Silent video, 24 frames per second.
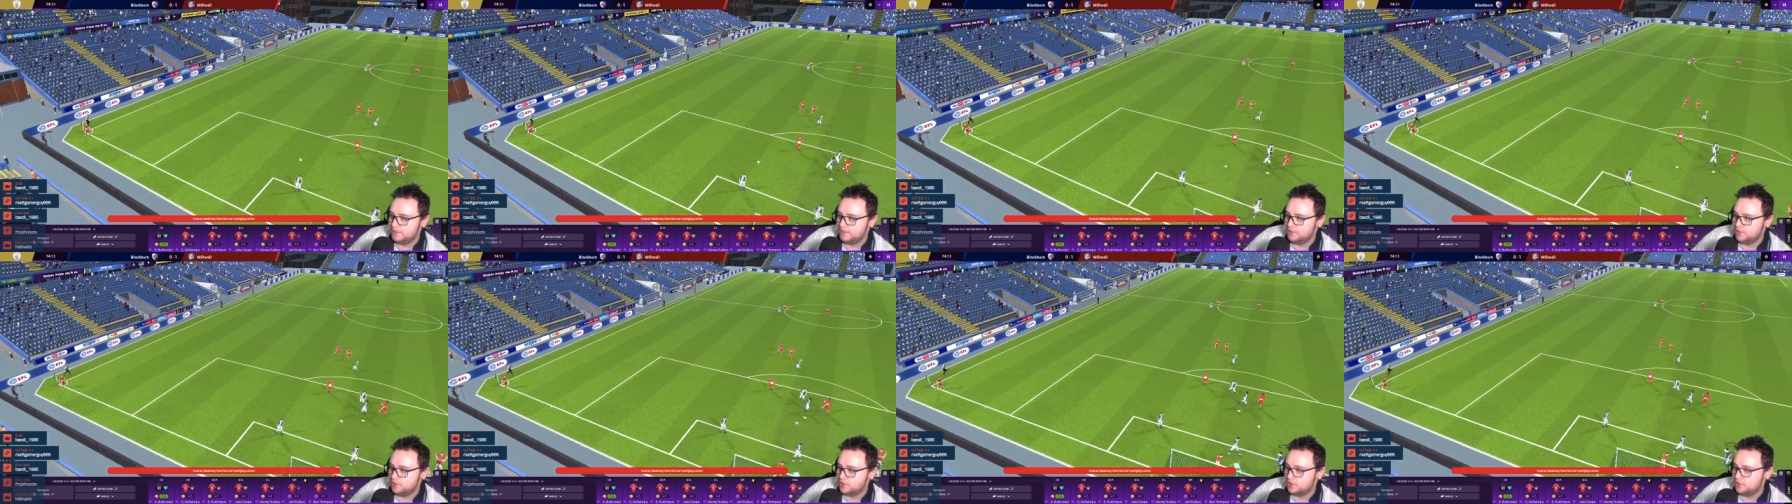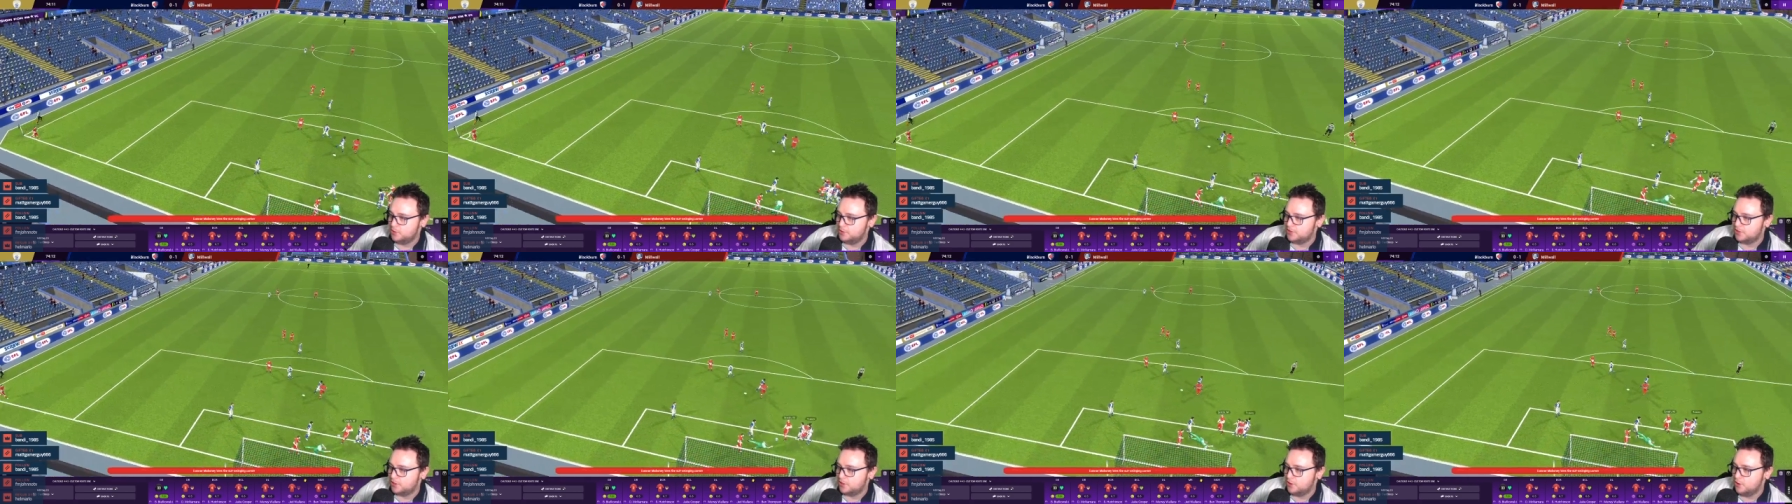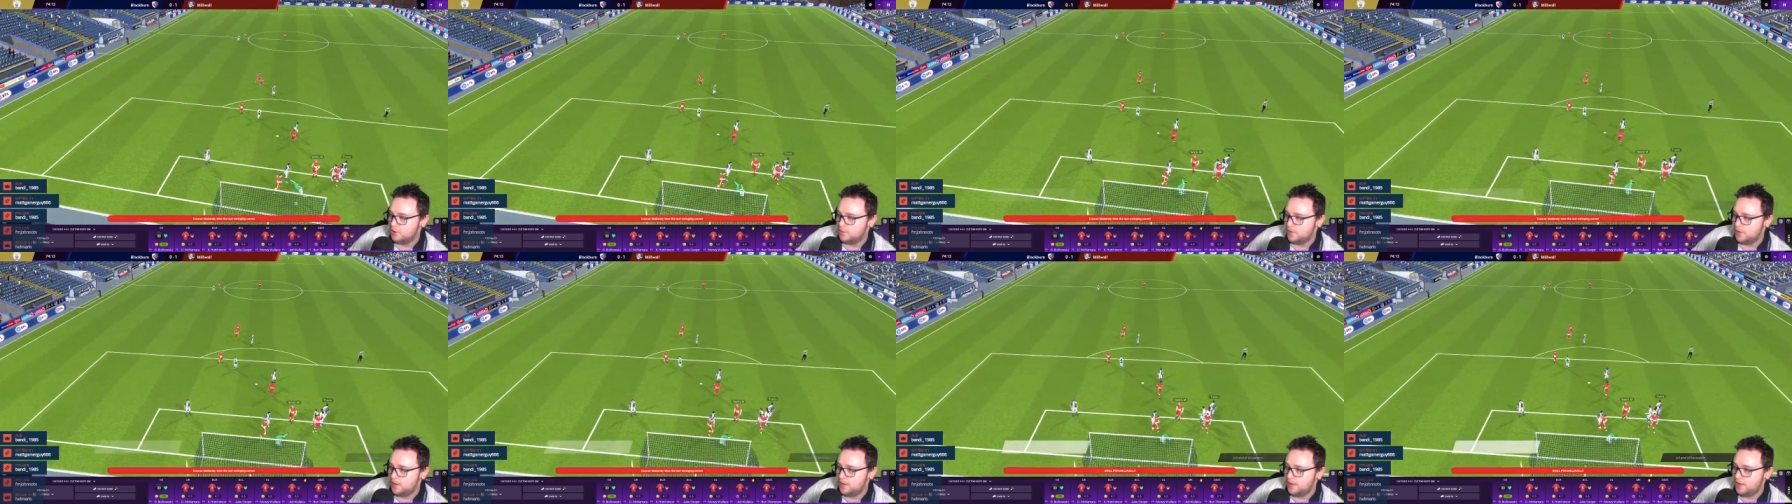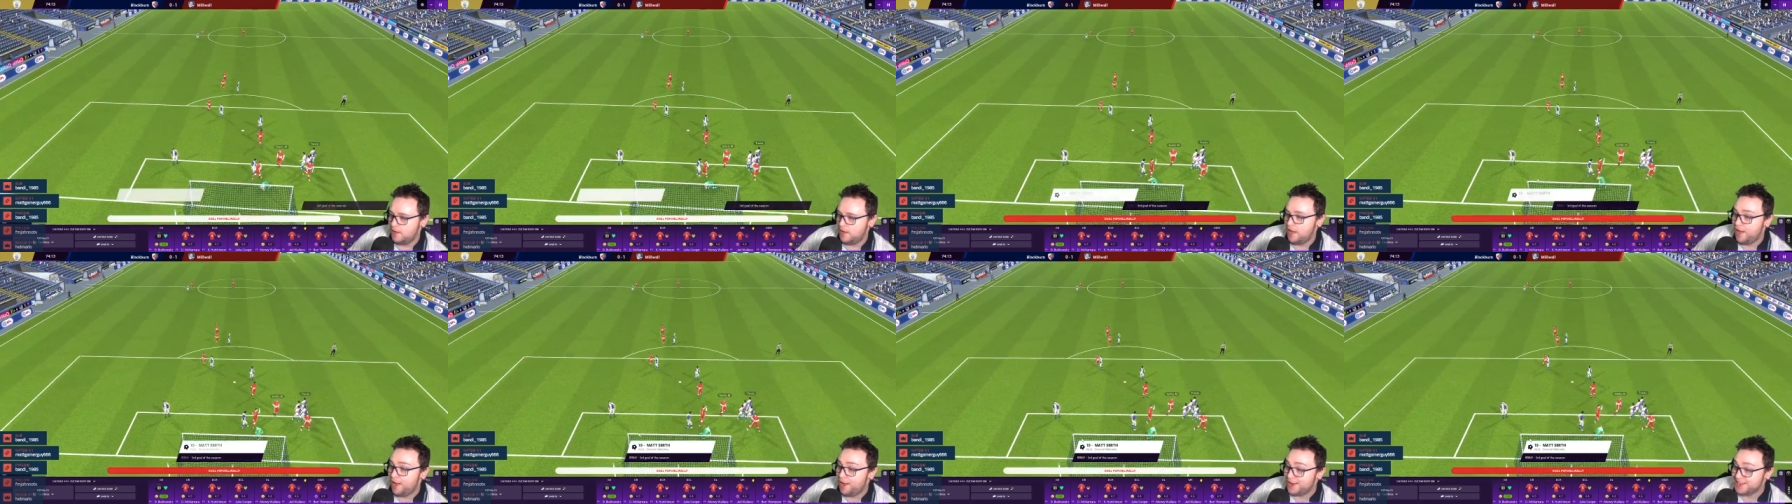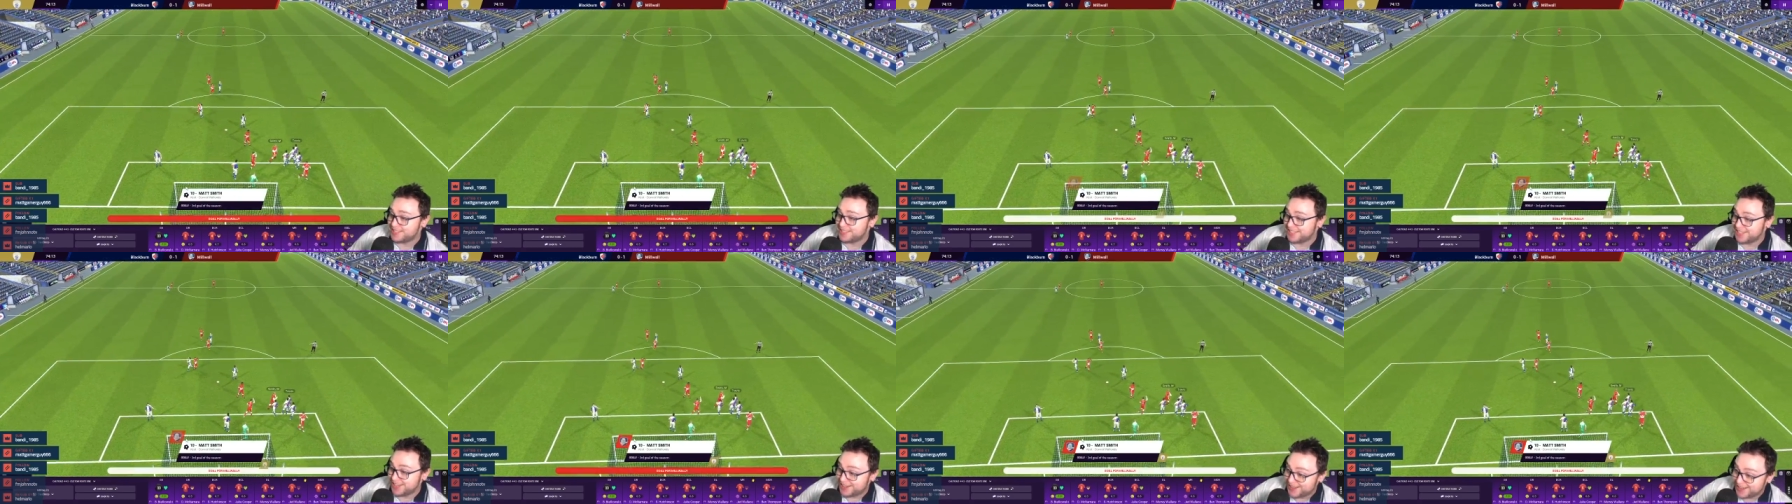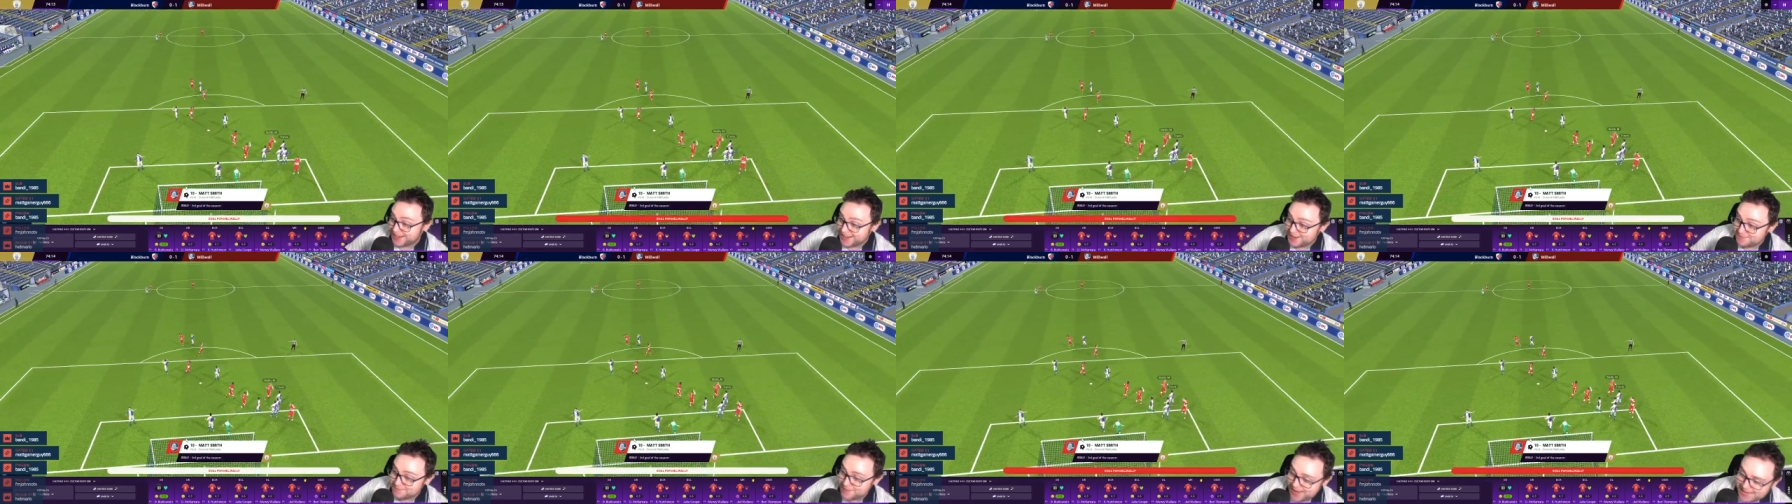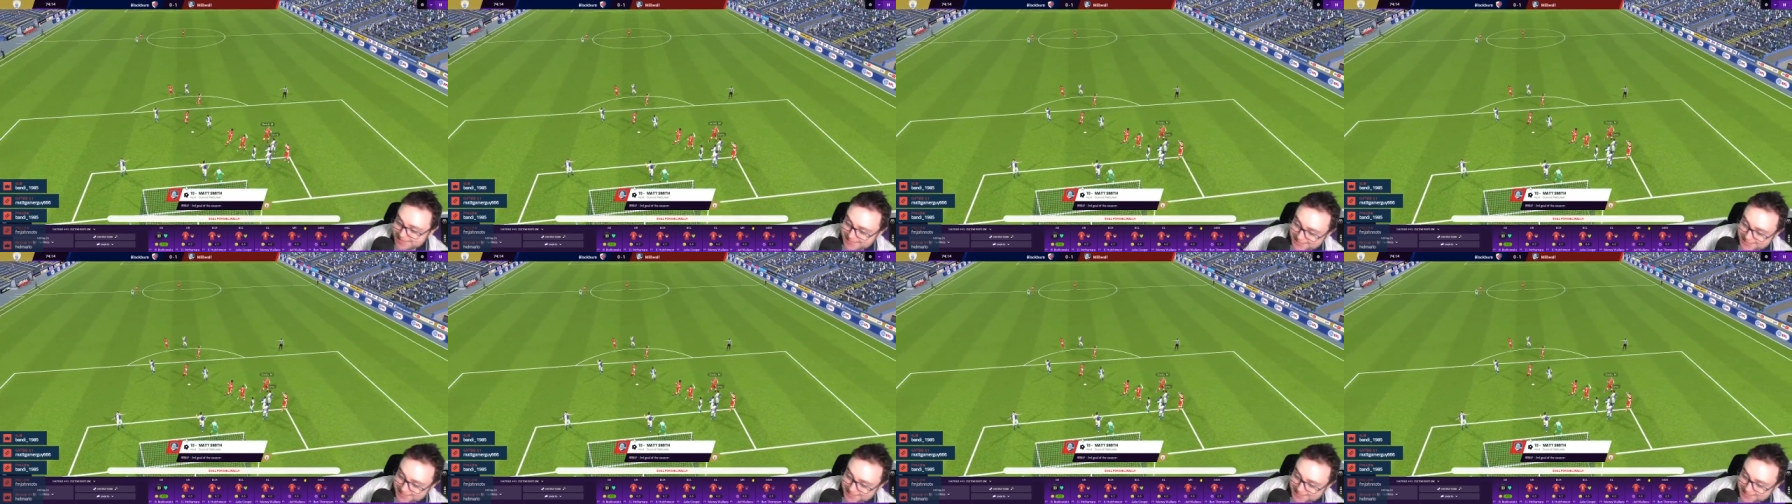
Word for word: Just goes to Cooper. Oh, he's got in by